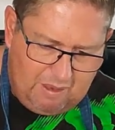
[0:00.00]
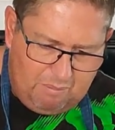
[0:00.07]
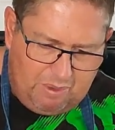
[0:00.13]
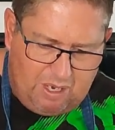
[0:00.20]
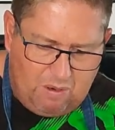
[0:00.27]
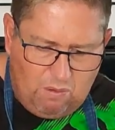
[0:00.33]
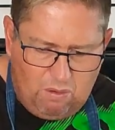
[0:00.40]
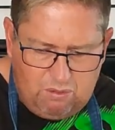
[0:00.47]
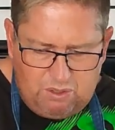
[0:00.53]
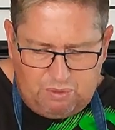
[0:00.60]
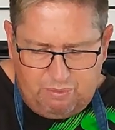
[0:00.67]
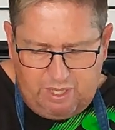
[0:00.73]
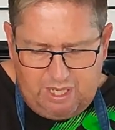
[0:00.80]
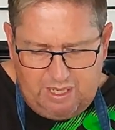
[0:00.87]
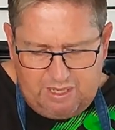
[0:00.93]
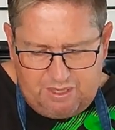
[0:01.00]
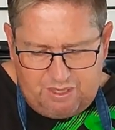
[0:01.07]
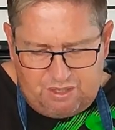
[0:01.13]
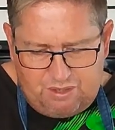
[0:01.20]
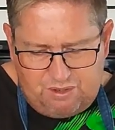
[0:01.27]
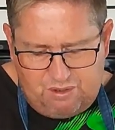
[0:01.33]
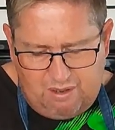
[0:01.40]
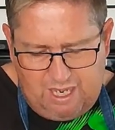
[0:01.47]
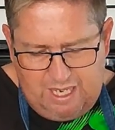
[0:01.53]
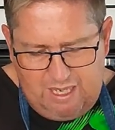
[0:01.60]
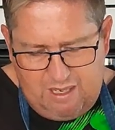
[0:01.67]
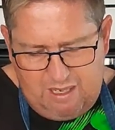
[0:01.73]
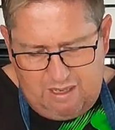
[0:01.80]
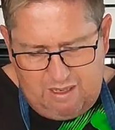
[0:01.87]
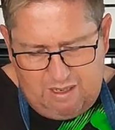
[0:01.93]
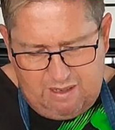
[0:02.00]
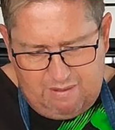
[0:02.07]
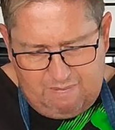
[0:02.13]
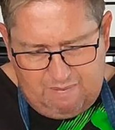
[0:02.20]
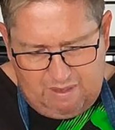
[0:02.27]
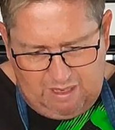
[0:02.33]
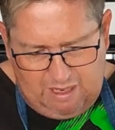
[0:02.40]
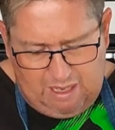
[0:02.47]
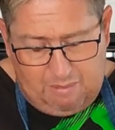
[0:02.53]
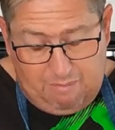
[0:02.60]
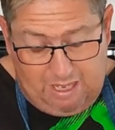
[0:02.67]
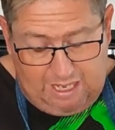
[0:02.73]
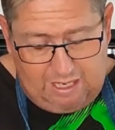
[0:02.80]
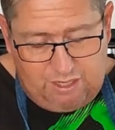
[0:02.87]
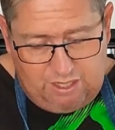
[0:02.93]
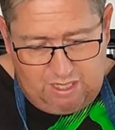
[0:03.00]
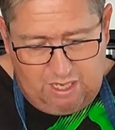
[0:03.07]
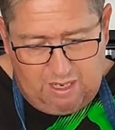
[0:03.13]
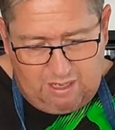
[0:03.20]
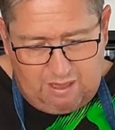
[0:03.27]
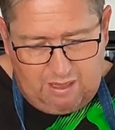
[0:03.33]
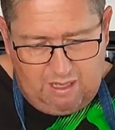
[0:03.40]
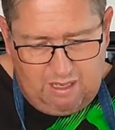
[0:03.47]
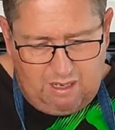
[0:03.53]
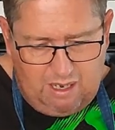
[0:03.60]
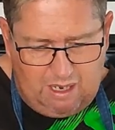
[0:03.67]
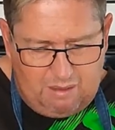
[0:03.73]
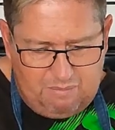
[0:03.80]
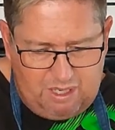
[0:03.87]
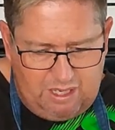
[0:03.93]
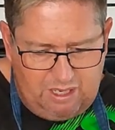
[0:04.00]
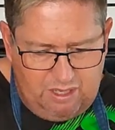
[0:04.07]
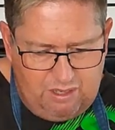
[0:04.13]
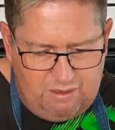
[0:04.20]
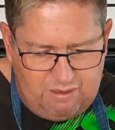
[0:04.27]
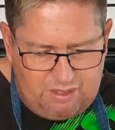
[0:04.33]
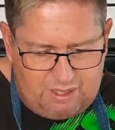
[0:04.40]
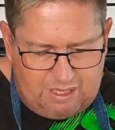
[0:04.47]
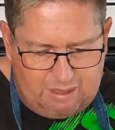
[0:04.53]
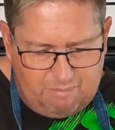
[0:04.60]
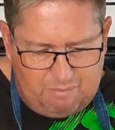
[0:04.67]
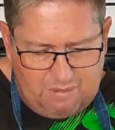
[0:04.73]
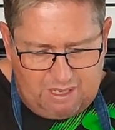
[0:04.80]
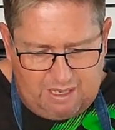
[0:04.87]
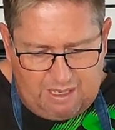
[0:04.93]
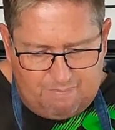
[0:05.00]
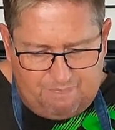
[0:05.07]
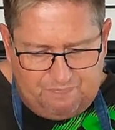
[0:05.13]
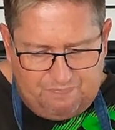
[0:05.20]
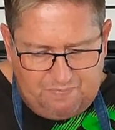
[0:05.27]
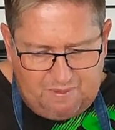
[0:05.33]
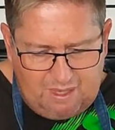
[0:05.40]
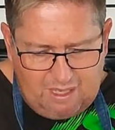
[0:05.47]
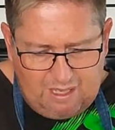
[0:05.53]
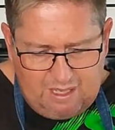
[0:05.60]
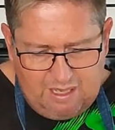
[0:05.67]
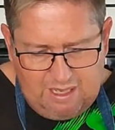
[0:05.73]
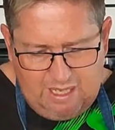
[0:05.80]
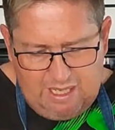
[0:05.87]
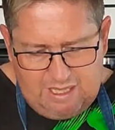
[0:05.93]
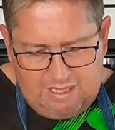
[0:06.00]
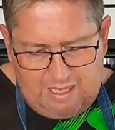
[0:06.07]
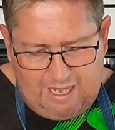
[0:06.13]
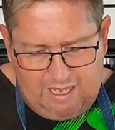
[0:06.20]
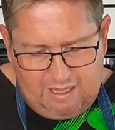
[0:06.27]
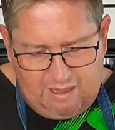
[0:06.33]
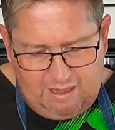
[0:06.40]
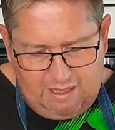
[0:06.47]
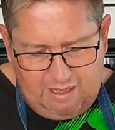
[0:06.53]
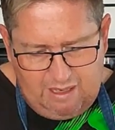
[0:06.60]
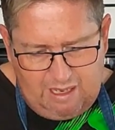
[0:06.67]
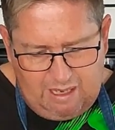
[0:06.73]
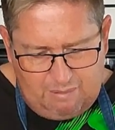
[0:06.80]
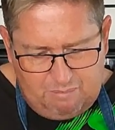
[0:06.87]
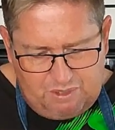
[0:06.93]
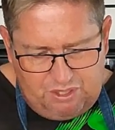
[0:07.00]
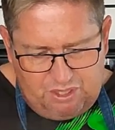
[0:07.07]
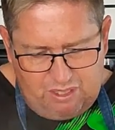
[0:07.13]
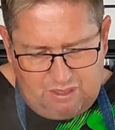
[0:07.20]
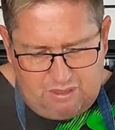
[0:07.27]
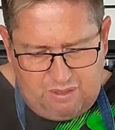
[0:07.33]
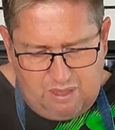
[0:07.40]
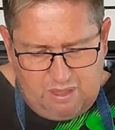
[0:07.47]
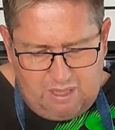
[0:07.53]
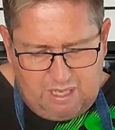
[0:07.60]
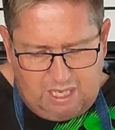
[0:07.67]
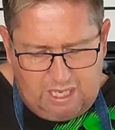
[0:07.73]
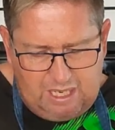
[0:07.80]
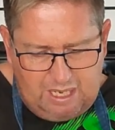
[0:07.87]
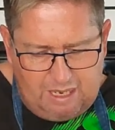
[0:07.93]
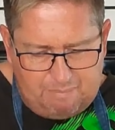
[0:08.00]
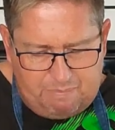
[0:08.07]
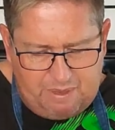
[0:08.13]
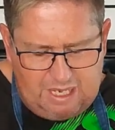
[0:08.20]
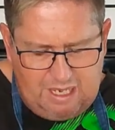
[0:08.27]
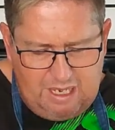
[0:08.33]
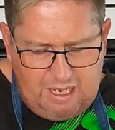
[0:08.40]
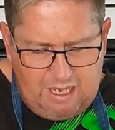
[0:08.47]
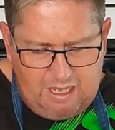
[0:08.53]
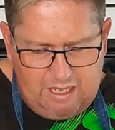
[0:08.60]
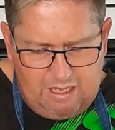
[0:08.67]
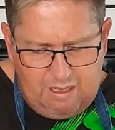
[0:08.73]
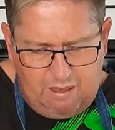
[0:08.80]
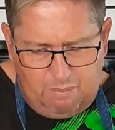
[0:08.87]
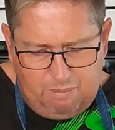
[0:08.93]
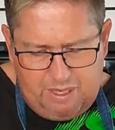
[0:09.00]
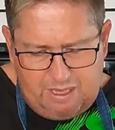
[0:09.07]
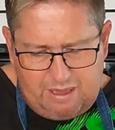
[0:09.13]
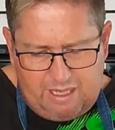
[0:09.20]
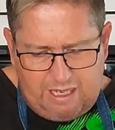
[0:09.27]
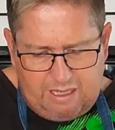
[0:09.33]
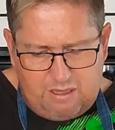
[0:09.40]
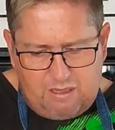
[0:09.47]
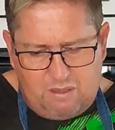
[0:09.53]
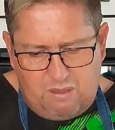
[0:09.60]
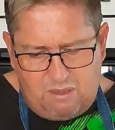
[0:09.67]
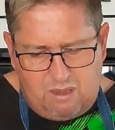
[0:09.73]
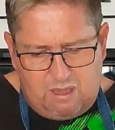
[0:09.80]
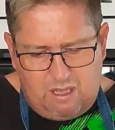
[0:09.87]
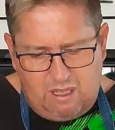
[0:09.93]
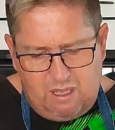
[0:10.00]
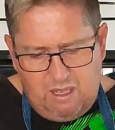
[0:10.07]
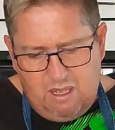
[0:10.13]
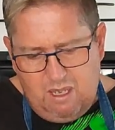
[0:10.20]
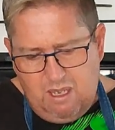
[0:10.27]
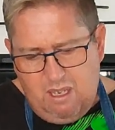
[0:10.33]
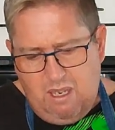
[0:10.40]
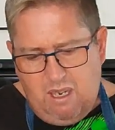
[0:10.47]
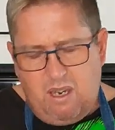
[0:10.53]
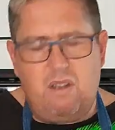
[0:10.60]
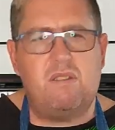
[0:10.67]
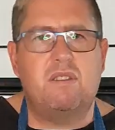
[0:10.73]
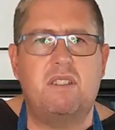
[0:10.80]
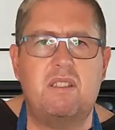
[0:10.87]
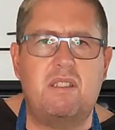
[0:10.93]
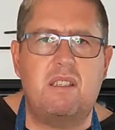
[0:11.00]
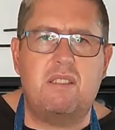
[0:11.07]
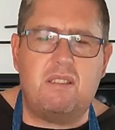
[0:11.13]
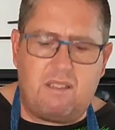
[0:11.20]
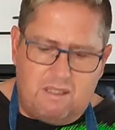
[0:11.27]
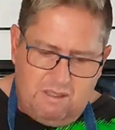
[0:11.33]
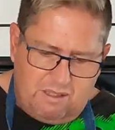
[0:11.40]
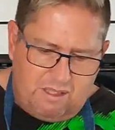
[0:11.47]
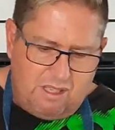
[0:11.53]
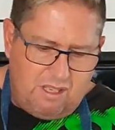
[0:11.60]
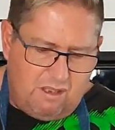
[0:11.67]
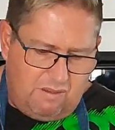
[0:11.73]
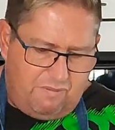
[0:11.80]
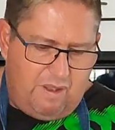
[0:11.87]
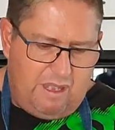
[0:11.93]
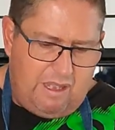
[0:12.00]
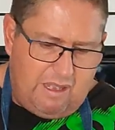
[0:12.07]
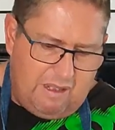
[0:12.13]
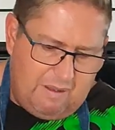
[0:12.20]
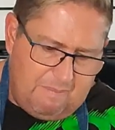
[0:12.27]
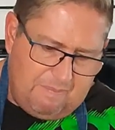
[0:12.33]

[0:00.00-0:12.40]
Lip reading: Because we're going to strain it, I think I'm going to use some xanthan gum just to thicken it up a little bit, that it's got the consistency of a